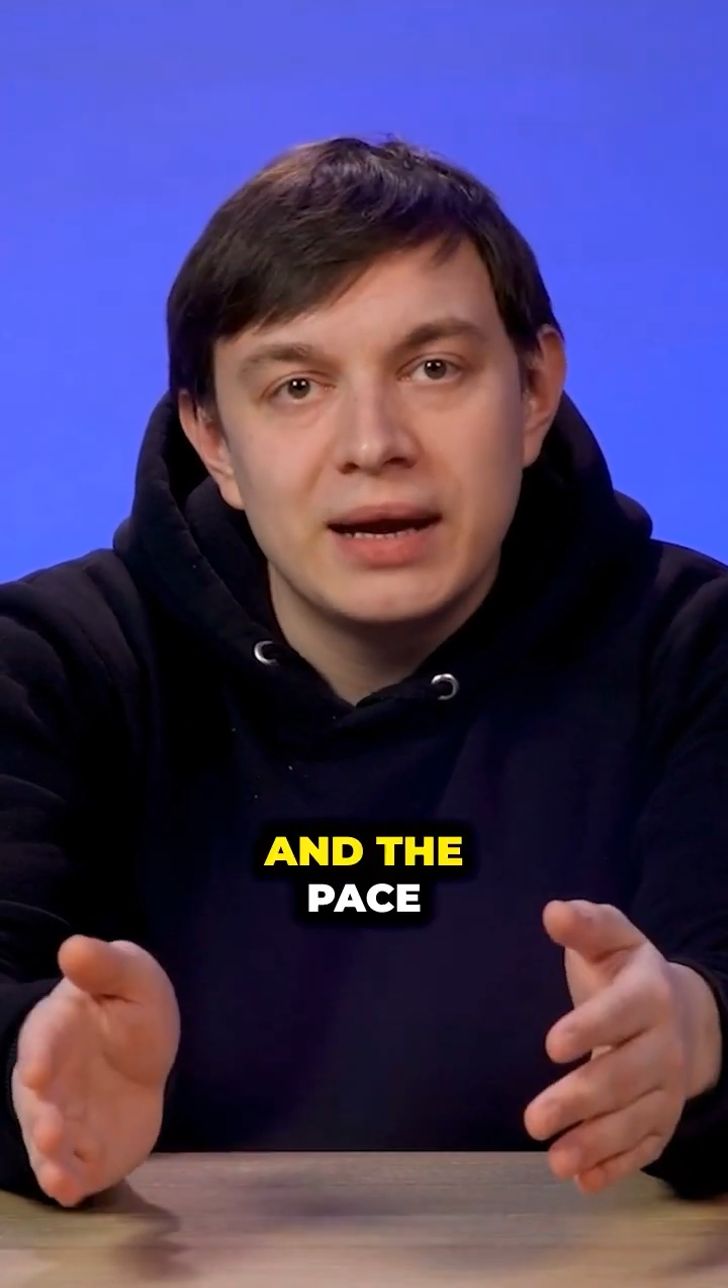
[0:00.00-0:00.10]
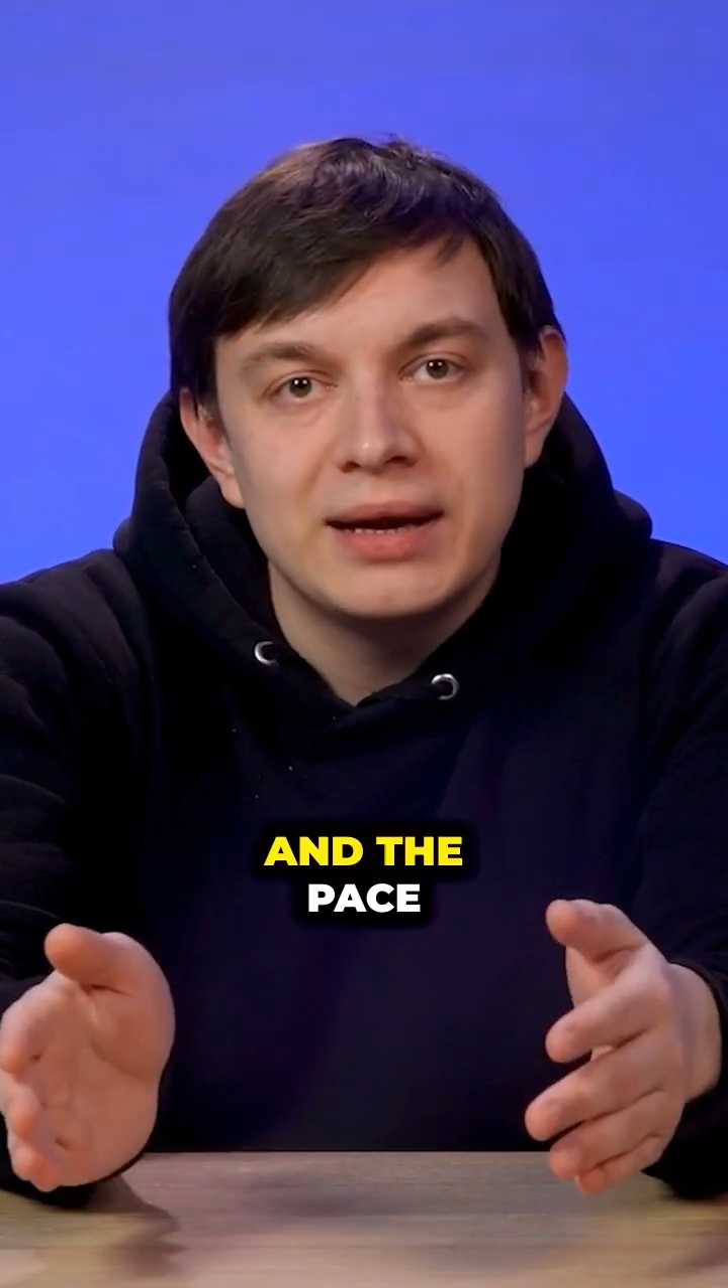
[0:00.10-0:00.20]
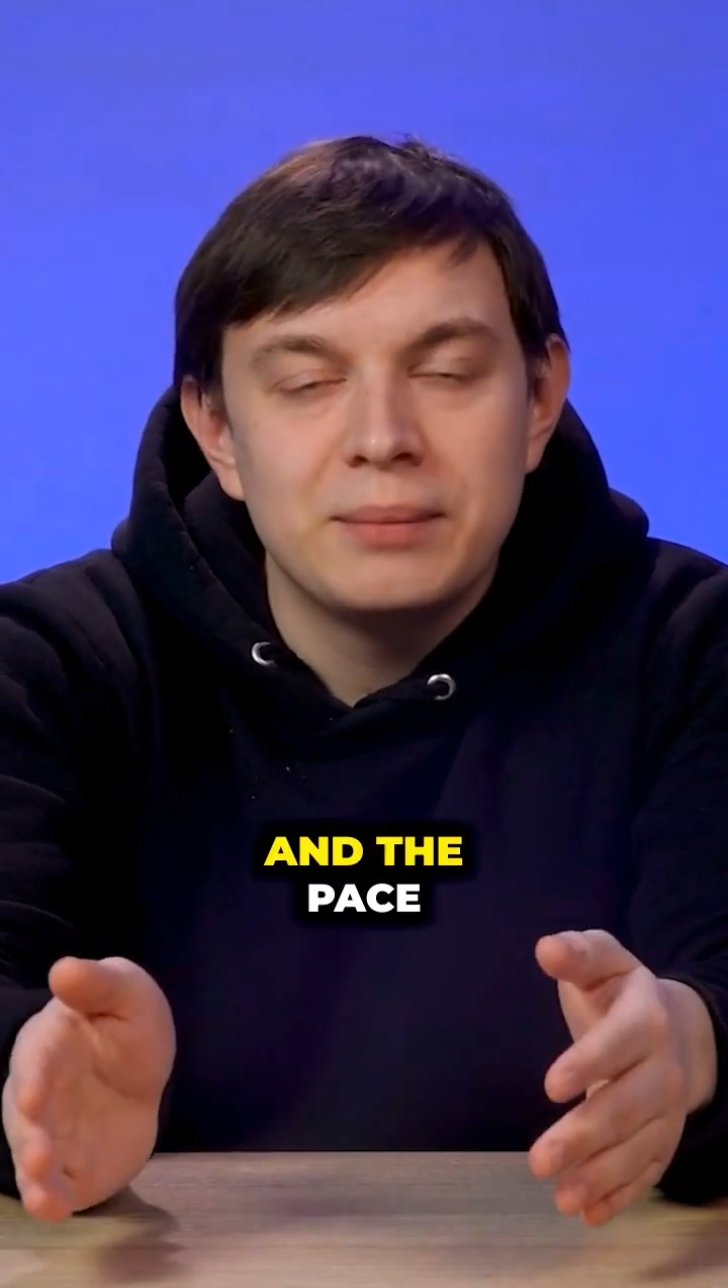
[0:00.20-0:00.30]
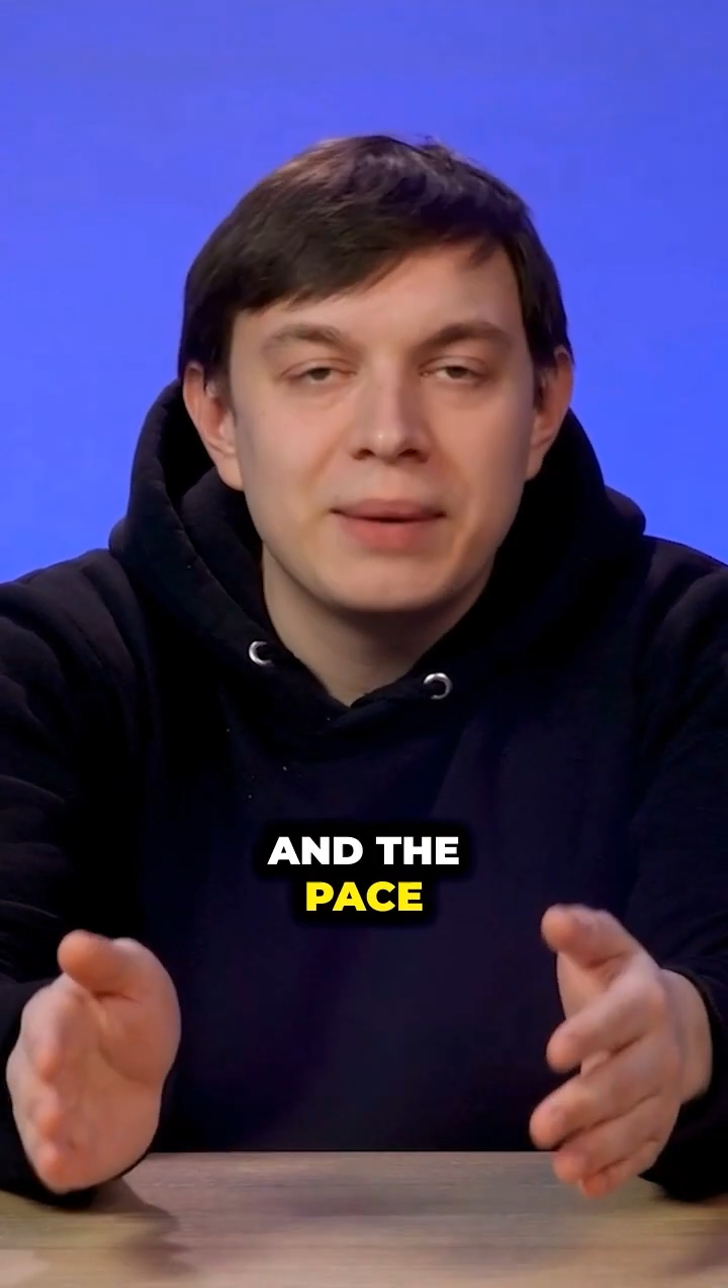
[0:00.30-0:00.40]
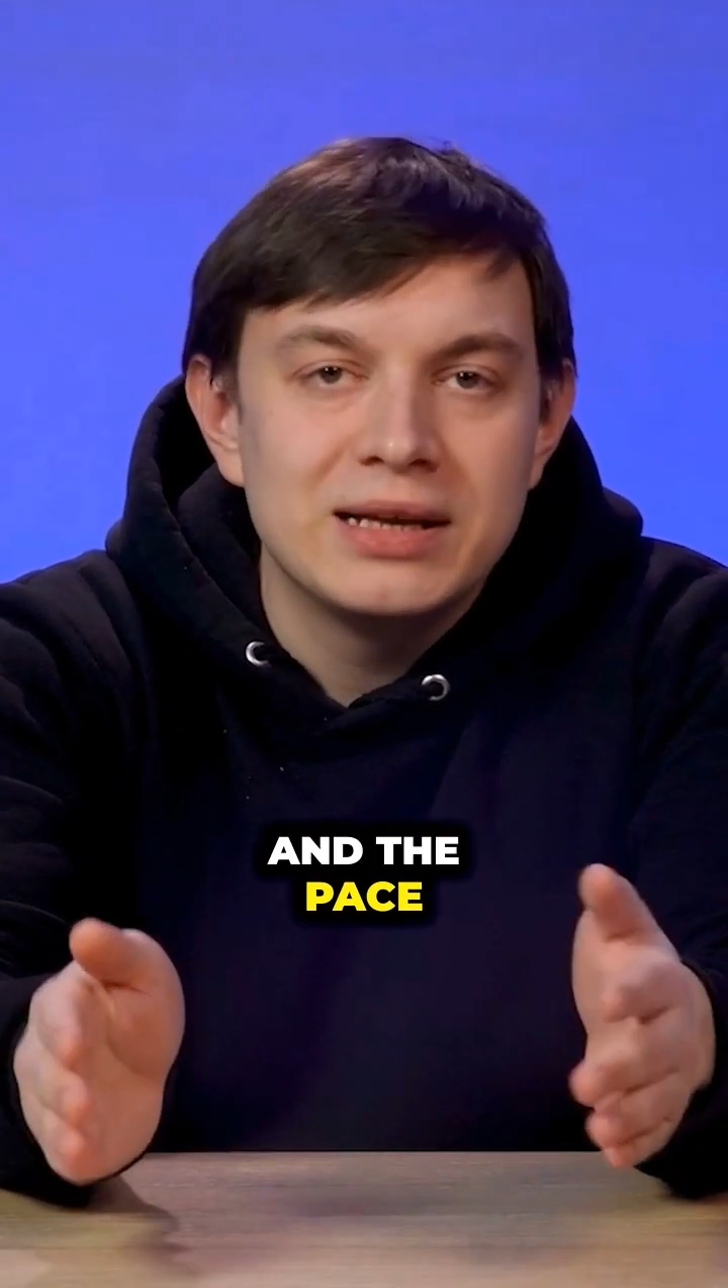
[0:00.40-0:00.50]

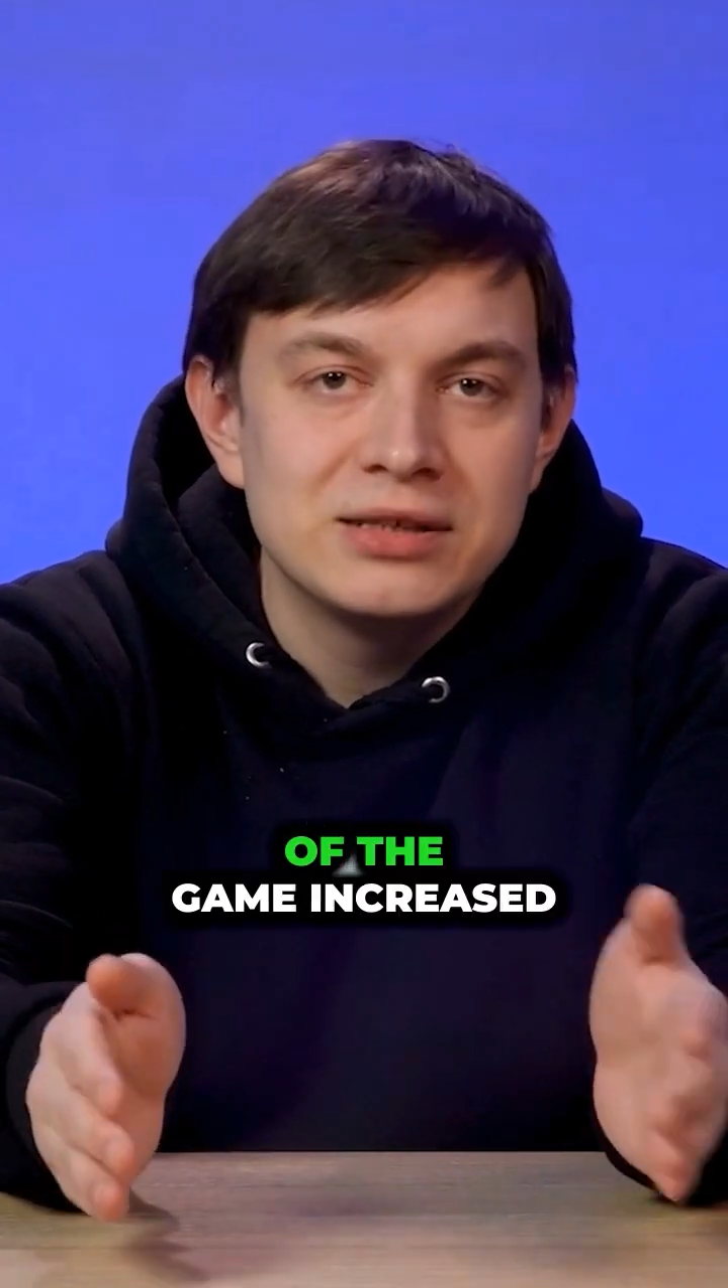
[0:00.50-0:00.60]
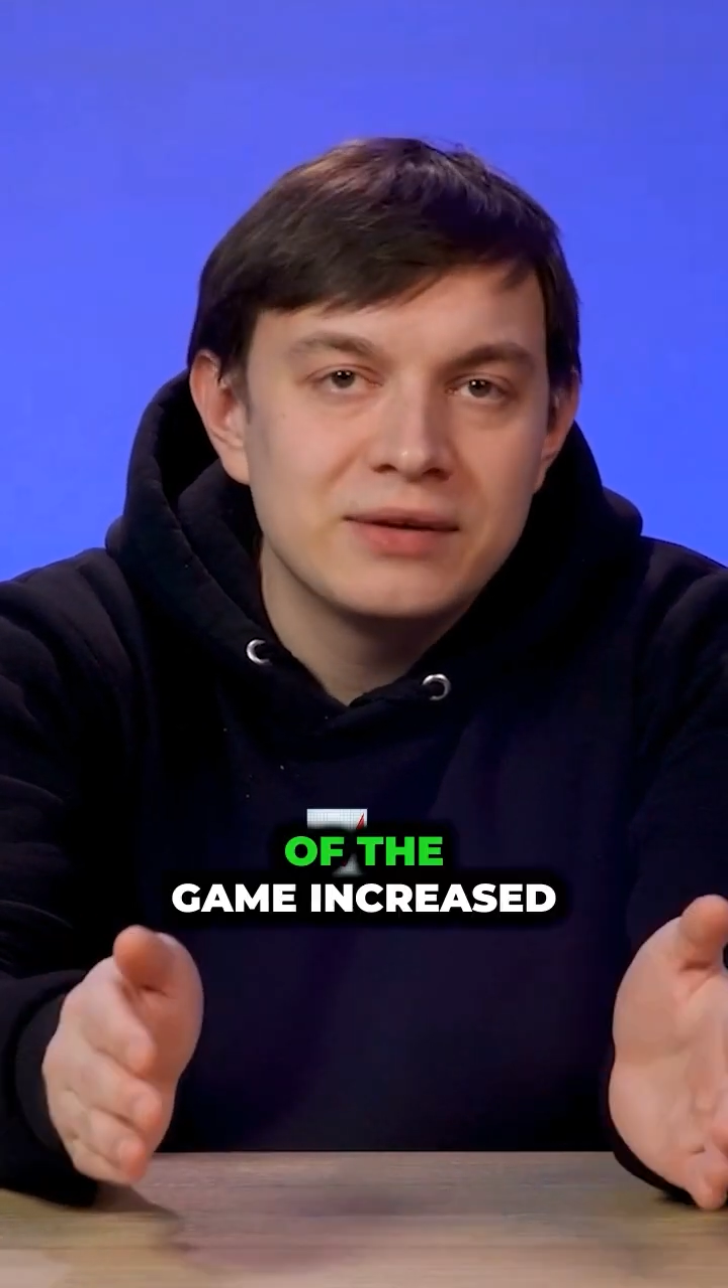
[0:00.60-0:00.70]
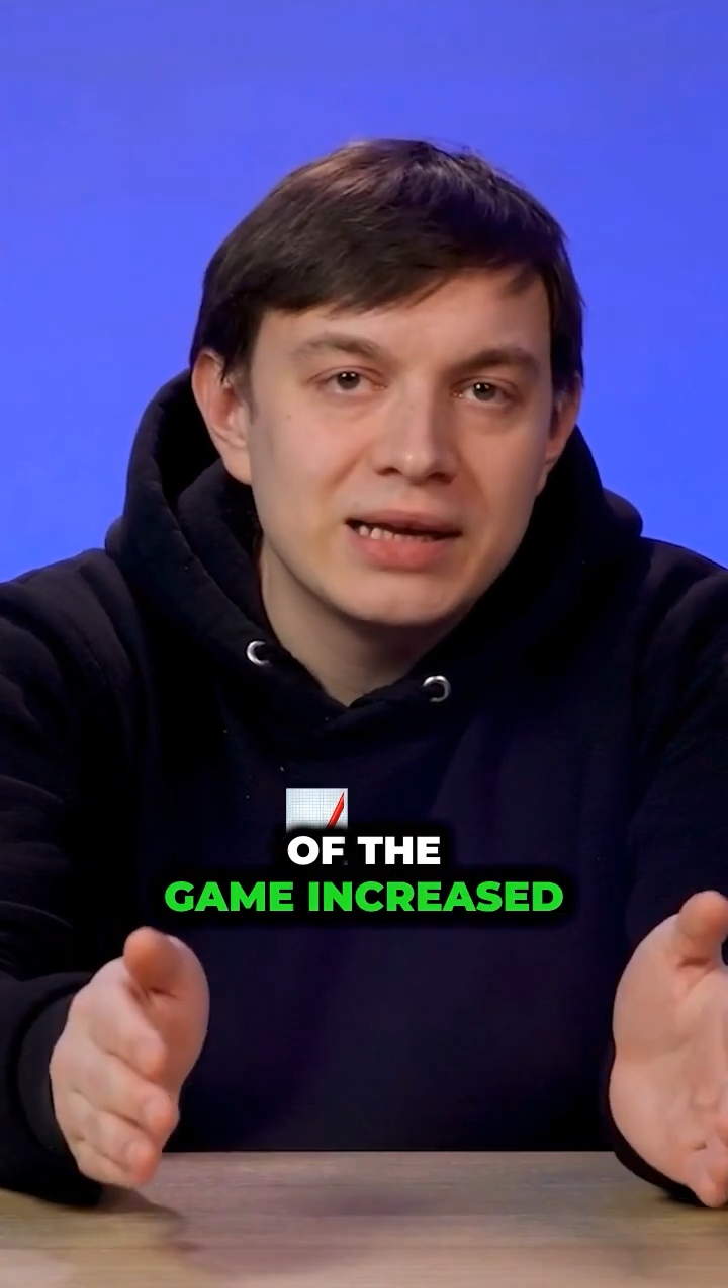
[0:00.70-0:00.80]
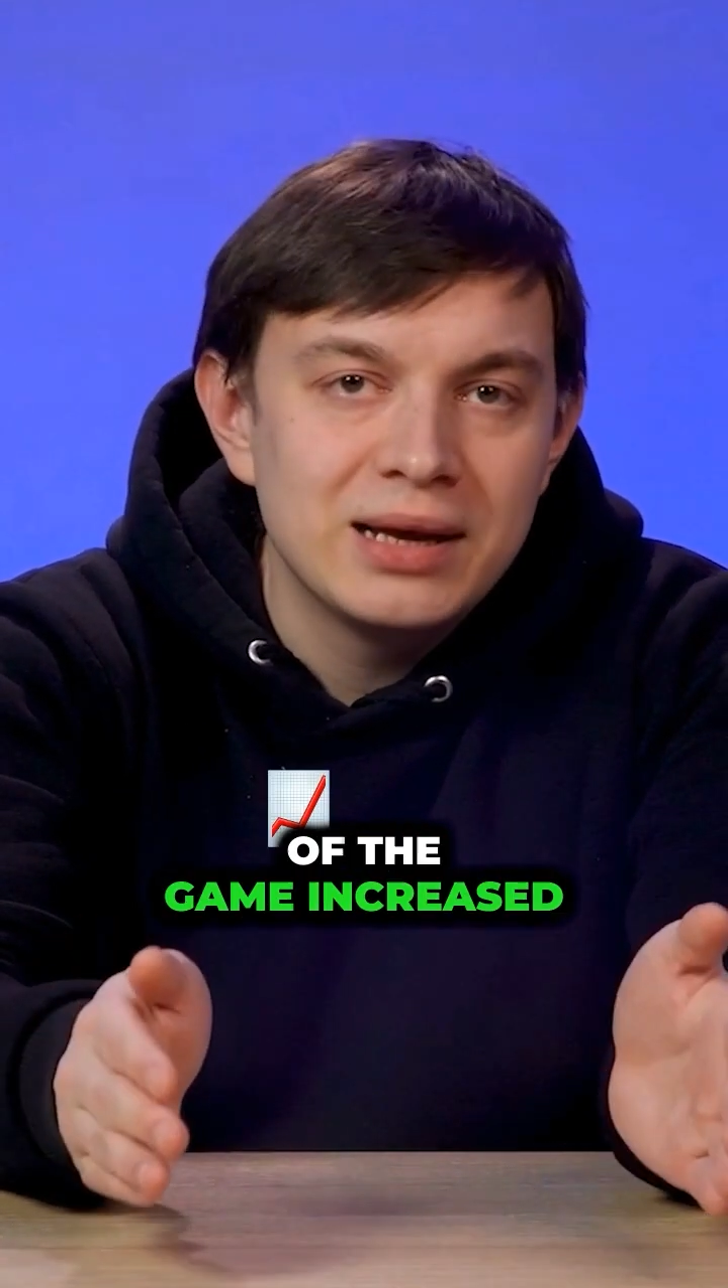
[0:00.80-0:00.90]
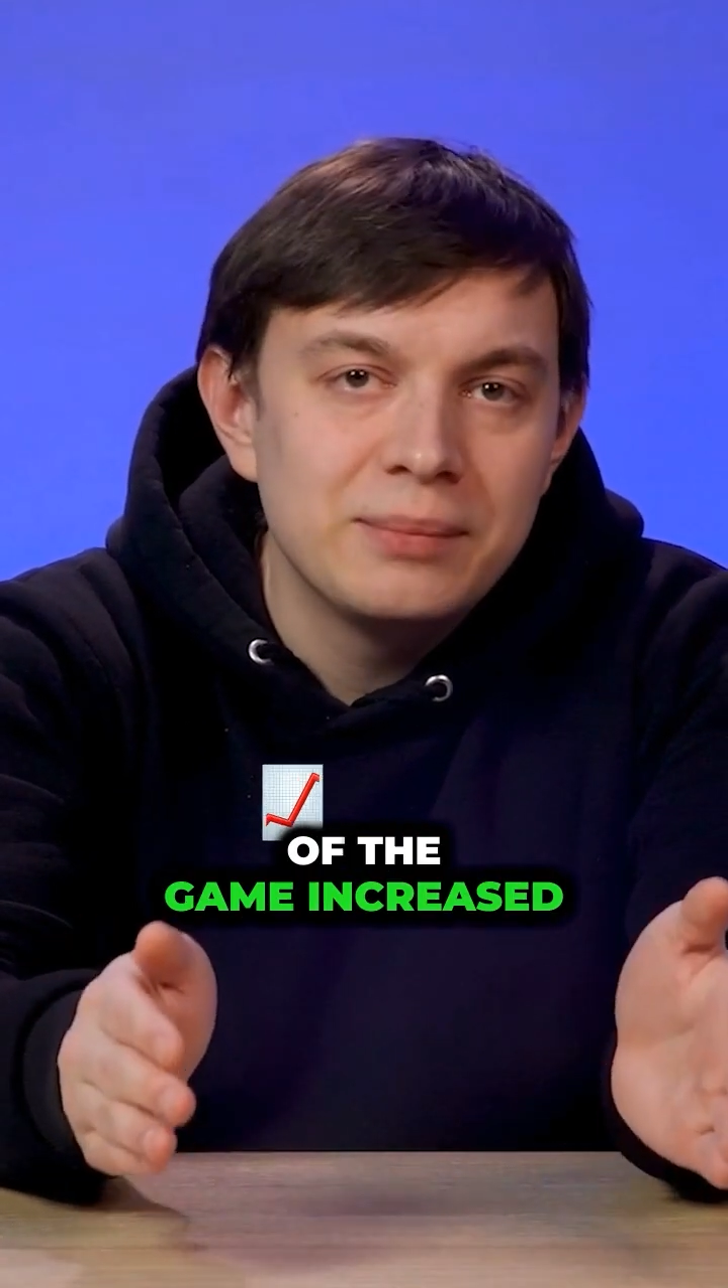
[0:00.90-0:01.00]
and the pace of
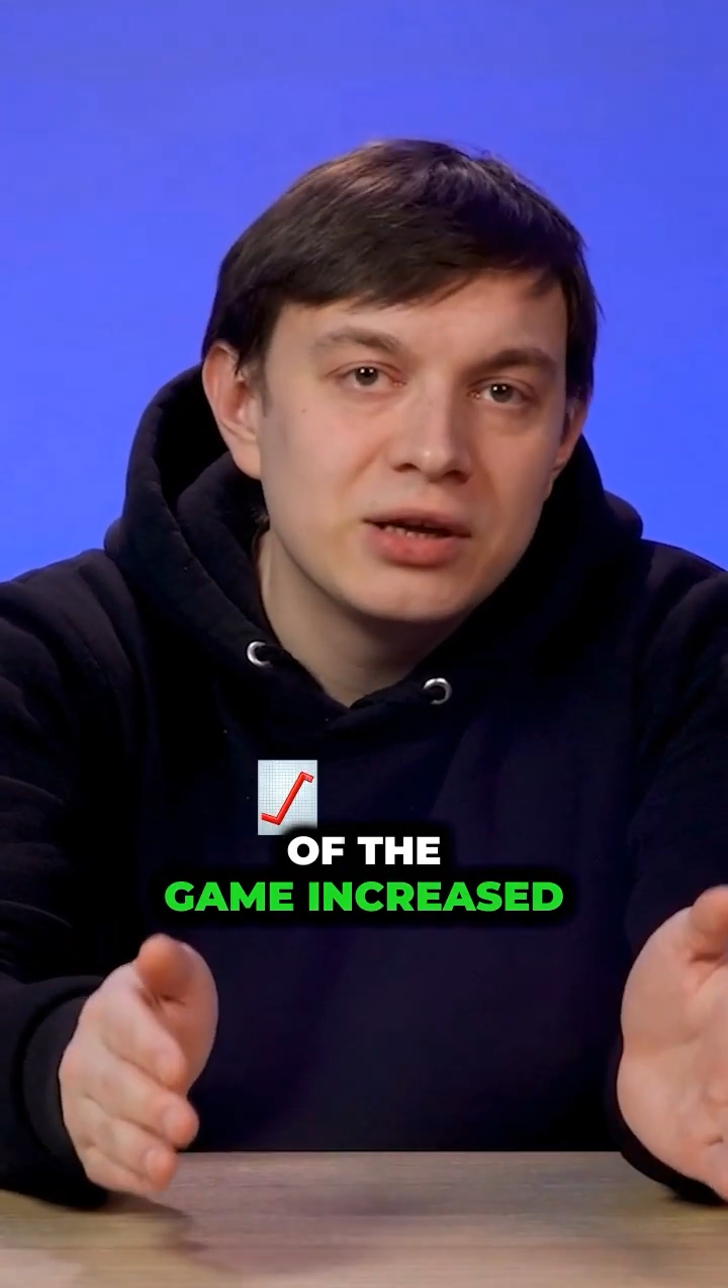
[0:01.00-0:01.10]
the game